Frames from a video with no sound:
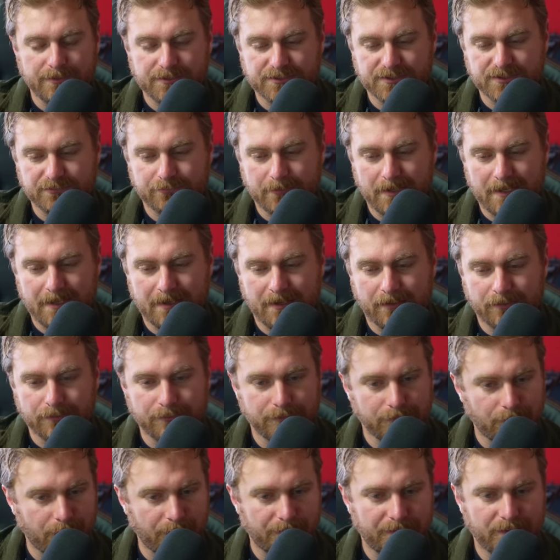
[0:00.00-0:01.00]
which is where a
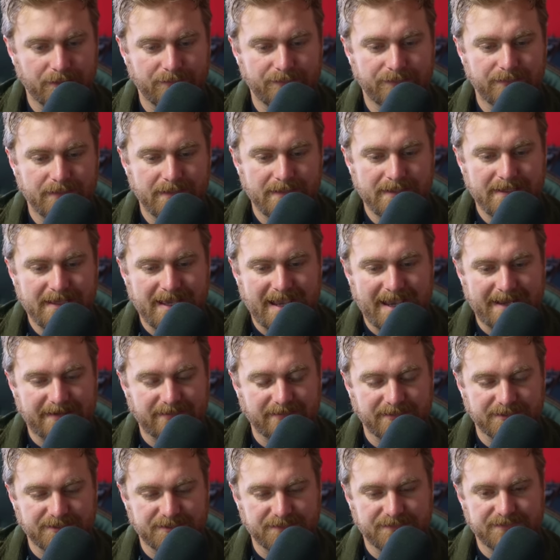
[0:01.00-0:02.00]
lot of
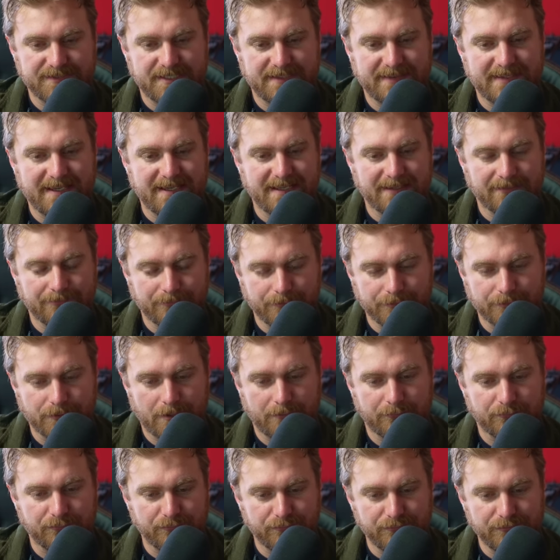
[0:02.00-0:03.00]
analysts have said they
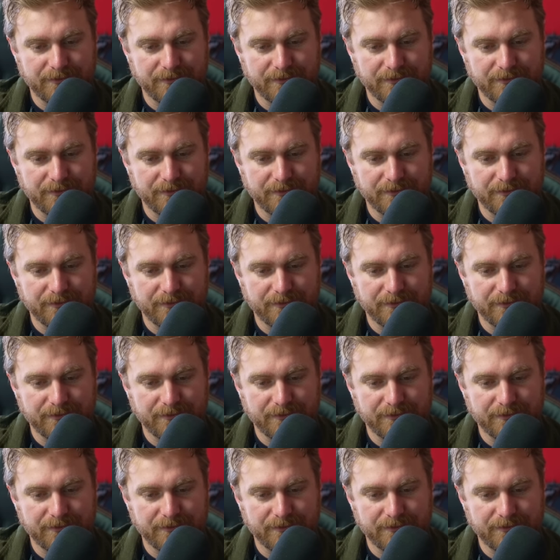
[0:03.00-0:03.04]
UK